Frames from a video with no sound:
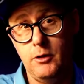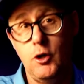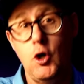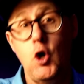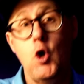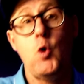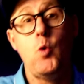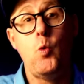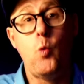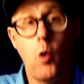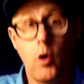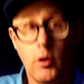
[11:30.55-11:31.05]

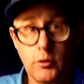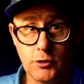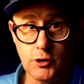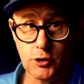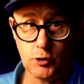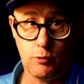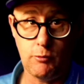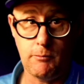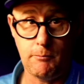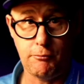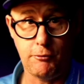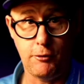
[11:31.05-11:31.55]
who wants
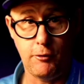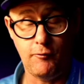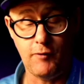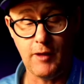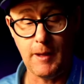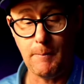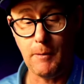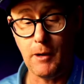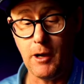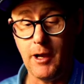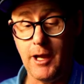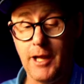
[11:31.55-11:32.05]
to improve their
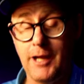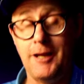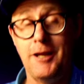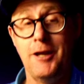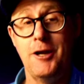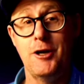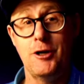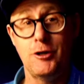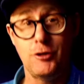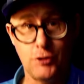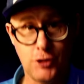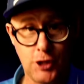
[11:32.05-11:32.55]
putting
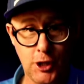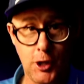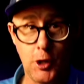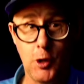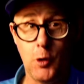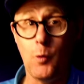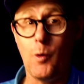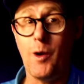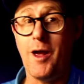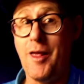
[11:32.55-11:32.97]
to.